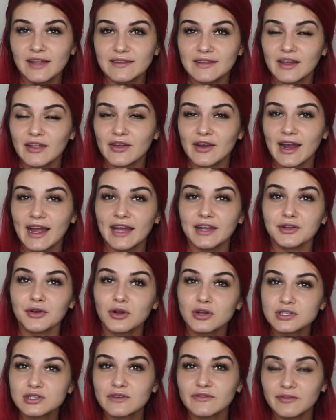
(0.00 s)
on the other end,
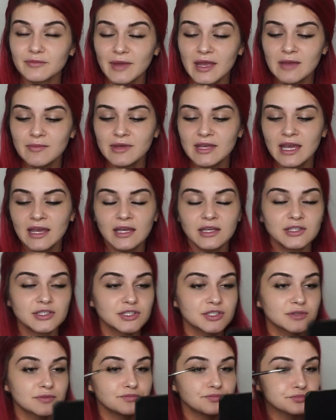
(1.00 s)
also from
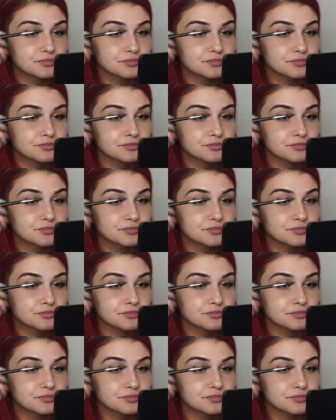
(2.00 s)
ABH.